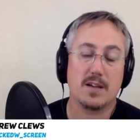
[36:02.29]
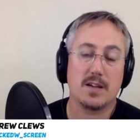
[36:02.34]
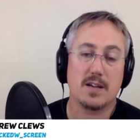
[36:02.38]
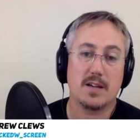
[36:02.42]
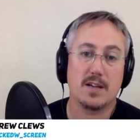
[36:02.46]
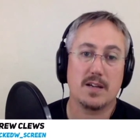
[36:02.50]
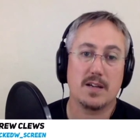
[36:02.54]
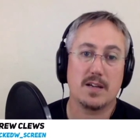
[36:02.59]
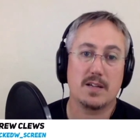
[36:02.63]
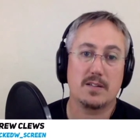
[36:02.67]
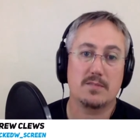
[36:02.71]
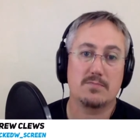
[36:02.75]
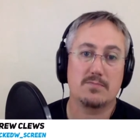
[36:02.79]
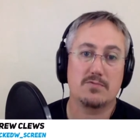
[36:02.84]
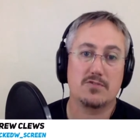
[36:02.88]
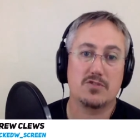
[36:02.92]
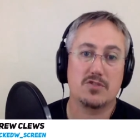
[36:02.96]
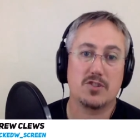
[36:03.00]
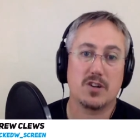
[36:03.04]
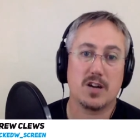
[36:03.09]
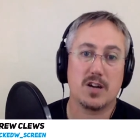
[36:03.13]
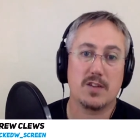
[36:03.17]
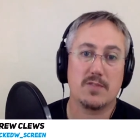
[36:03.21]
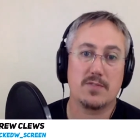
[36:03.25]

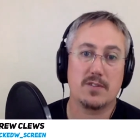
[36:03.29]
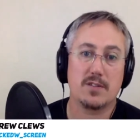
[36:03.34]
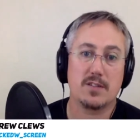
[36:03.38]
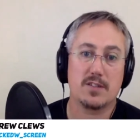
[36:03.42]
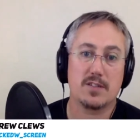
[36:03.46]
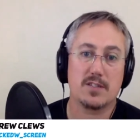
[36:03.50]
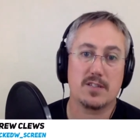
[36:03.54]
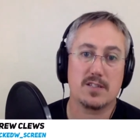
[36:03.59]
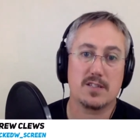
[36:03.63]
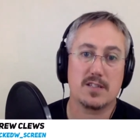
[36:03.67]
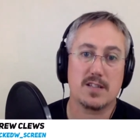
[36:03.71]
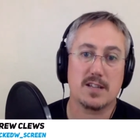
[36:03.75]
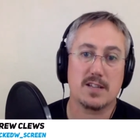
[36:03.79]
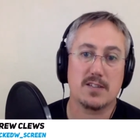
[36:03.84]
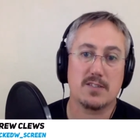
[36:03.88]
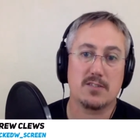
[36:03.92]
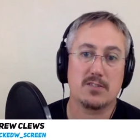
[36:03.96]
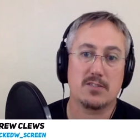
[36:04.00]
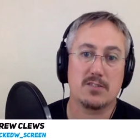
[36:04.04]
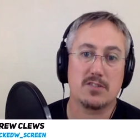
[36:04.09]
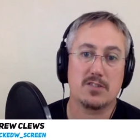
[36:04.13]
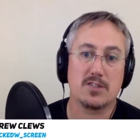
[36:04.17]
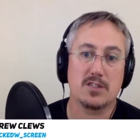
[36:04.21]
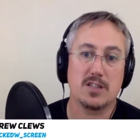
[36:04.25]
driverless
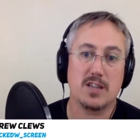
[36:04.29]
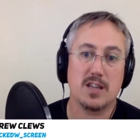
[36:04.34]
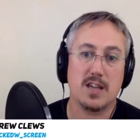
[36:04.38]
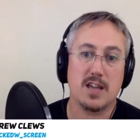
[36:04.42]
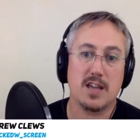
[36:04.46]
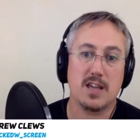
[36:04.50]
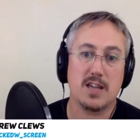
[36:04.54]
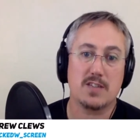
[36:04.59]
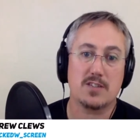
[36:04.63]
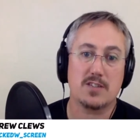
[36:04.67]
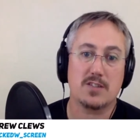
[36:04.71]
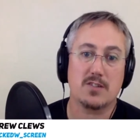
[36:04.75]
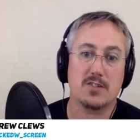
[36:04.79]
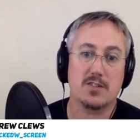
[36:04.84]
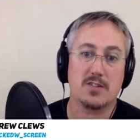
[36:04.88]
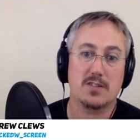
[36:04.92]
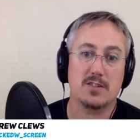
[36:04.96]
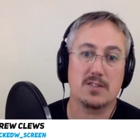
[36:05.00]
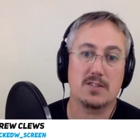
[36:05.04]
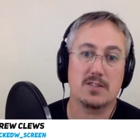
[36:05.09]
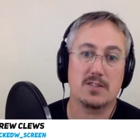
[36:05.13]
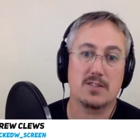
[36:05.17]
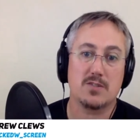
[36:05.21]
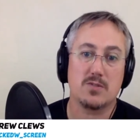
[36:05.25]
technology is
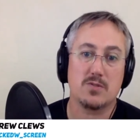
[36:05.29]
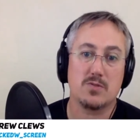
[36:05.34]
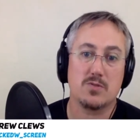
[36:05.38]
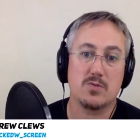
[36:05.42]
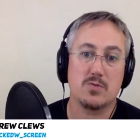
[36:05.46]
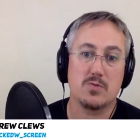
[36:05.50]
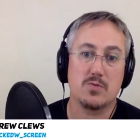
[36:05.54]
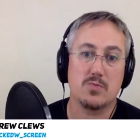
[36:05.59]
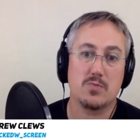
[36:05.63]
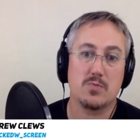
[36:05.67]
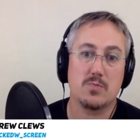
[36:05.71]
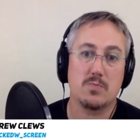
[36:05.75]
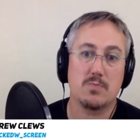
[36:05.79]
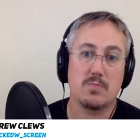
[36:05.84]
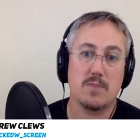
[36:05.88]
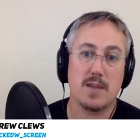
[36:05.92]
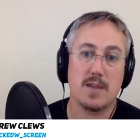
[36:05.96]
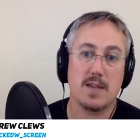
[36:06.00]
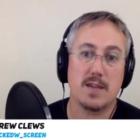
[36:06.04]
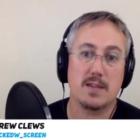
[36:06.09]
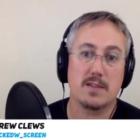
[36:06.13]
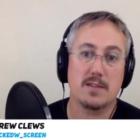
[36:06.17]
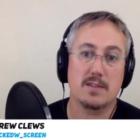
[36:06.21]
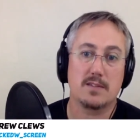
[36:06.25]
going to
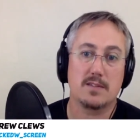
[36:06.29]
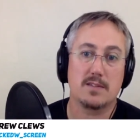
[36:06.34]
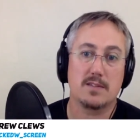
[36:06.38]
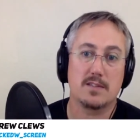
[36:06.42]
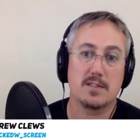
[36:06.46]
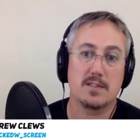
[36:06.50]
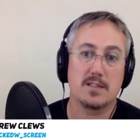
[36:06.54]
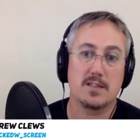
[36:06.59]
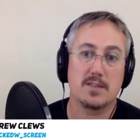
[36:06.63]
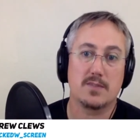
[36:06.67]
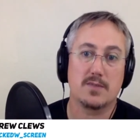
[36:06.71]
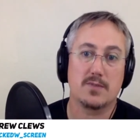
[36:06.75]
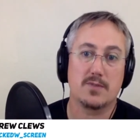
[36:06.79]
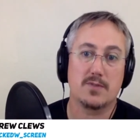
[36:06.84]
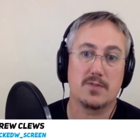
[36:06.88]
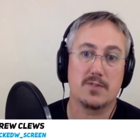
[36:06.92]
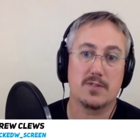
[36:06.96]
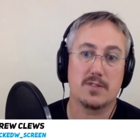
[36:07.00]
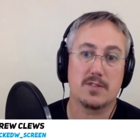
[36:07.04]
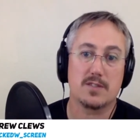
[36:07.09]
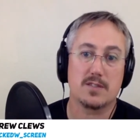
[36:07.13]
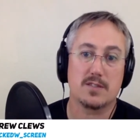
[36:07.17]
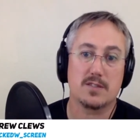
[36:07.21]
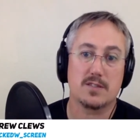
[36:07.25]
make the
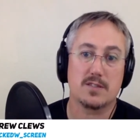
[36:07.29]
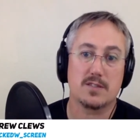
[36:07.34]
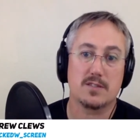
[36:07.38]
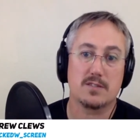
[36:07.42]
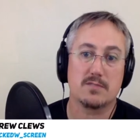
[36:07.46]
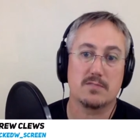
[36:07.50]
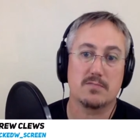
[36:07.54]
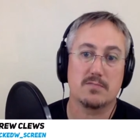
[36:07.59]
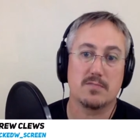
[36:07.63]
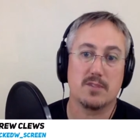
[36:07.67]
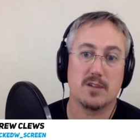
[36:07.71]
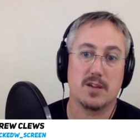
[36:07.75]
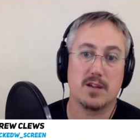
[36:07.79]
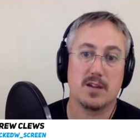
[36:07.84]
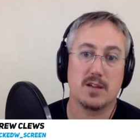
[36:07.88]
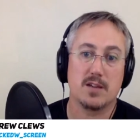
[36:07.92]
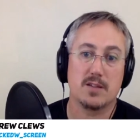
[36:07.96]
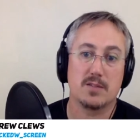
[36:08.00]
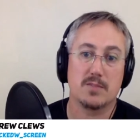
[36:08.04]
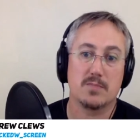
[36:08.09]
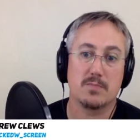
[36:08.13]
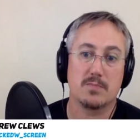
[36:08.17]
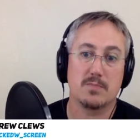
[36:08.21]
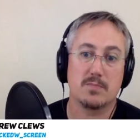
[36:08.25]
difference
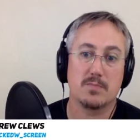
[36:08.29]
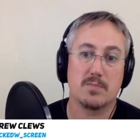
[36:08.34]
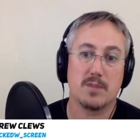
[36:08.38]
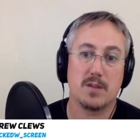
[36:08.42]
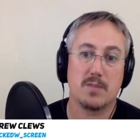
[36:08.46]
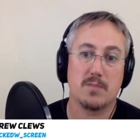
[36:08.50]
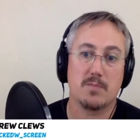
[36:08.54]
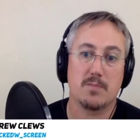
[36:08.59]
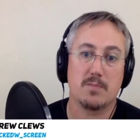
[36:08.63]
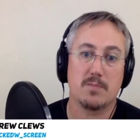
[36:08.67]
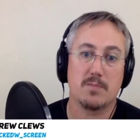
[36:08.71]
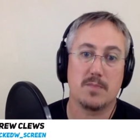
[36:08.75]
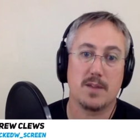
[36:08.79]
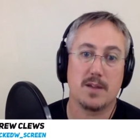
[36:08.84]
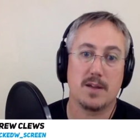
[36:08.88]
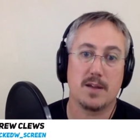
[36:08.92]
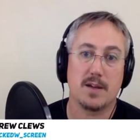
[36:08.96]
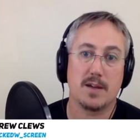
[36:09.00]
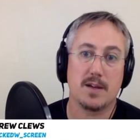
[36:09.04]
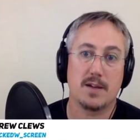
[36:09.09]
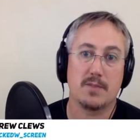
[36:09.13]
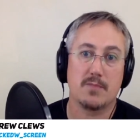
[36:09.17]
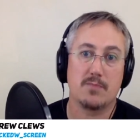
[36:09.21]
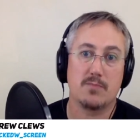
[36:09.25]
and
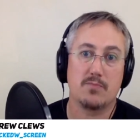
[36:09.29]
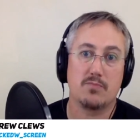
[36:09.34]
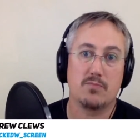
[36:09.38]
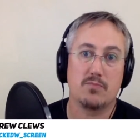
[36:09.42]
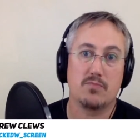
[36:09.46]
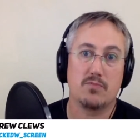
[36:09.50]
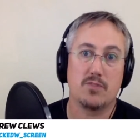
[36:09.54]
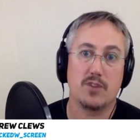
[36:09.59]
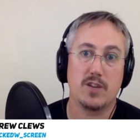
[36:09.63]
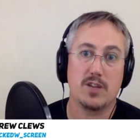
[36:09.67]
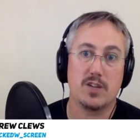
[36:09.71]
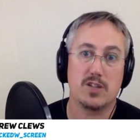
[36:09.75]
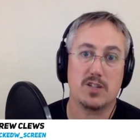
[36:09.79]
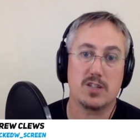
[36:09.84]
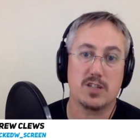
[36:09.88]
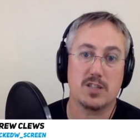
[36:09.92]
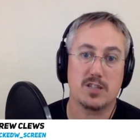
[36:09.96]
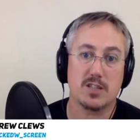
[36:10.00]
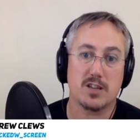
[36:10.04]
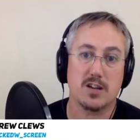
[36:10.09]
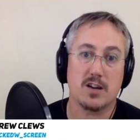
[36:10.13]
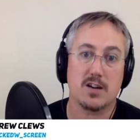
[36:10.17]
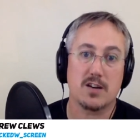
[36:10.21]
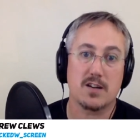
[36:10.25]
reach the
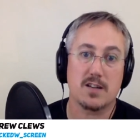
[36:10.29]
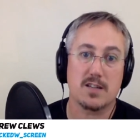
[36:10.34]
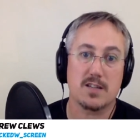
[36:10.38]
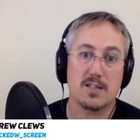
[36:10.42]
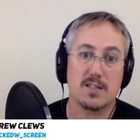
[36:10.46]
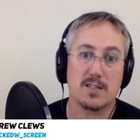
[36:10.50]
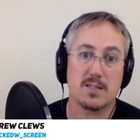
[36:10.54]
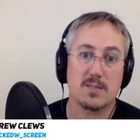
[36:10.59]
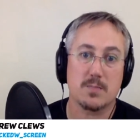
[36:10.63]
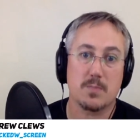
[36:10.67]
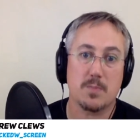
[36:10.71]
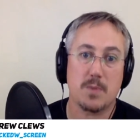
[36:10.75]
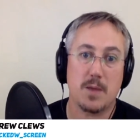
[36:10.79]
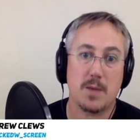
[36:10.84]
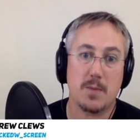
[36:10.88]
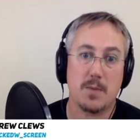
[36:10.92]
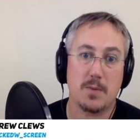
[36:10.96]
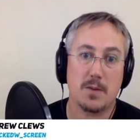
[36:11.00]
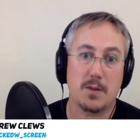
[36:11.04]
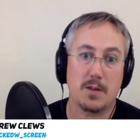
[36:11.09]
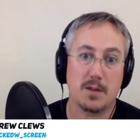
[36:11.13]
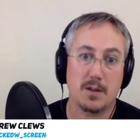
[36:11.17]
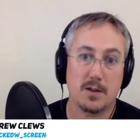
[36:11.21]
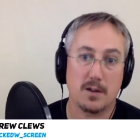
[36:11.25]
targets that
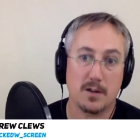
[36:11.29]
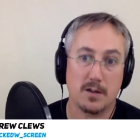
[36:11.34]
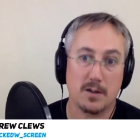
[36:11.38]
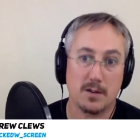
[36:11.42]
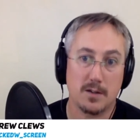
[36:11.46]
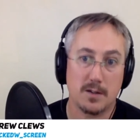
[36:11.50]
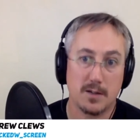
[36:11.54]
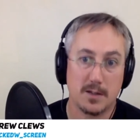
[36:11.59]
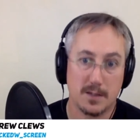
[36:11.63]
people are